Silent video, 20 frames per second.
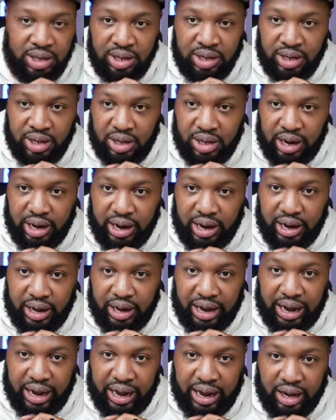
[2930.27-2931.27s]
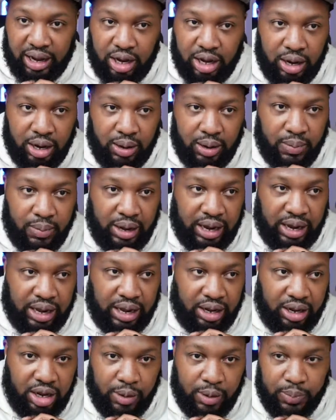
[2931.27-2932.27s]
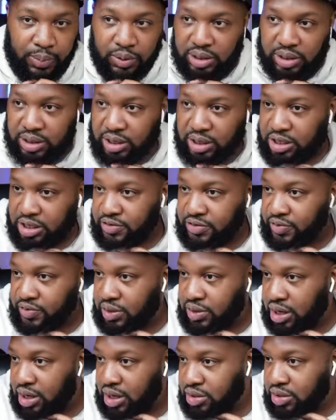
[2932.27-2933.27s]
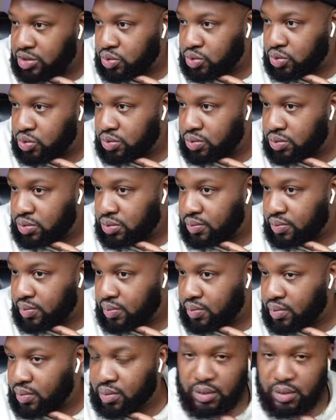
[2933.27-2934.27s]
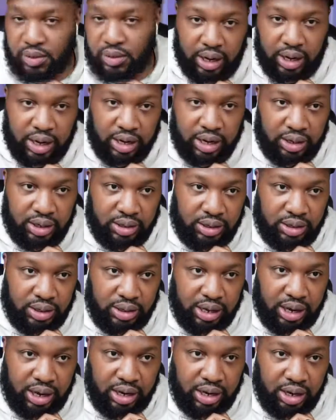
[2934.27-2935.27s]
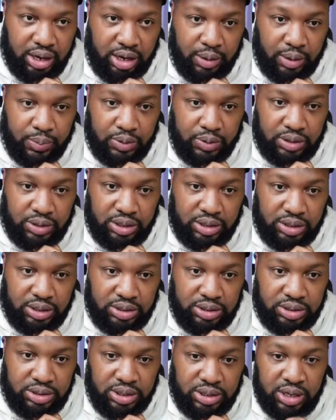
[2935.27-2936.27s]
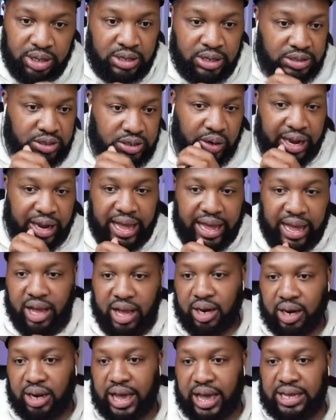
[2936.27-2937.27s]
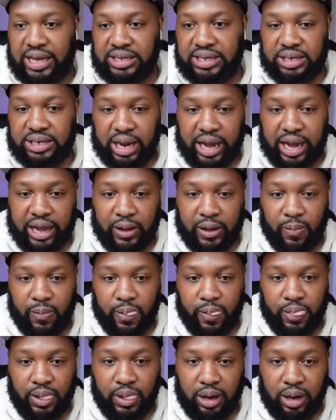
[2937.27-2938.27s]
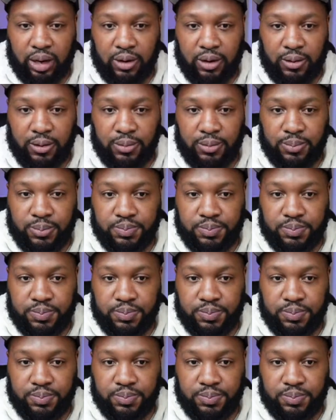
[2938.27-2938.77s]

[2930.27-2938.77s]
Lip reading: All right, I got a couple of things for y'all too. I got a couple things. So last night I